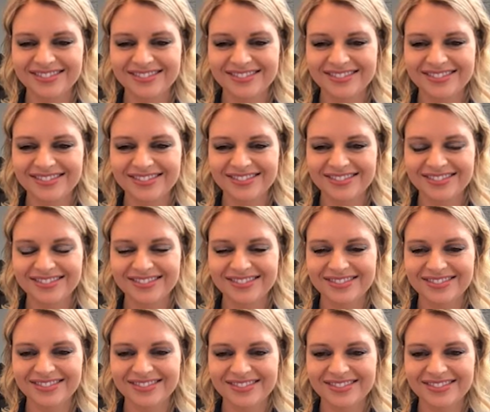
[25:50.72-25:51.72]

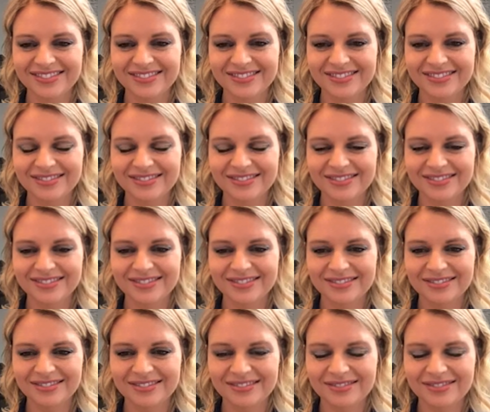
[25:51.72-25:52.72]

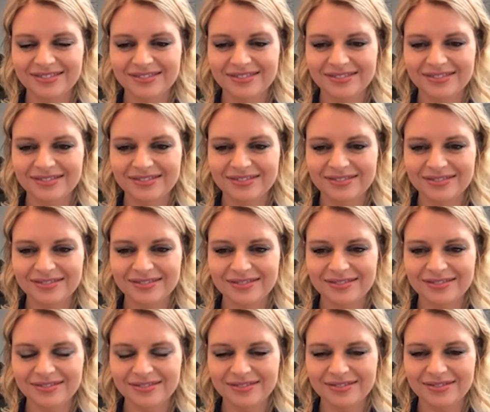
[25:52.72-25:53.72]

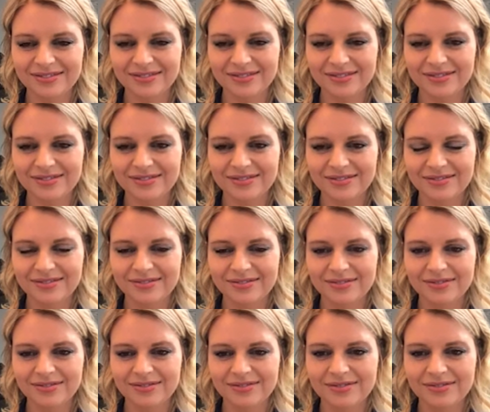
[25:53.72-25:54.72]

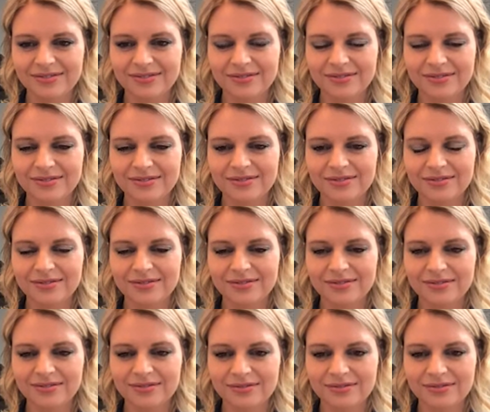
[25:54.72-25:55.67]
This person isn't speaking.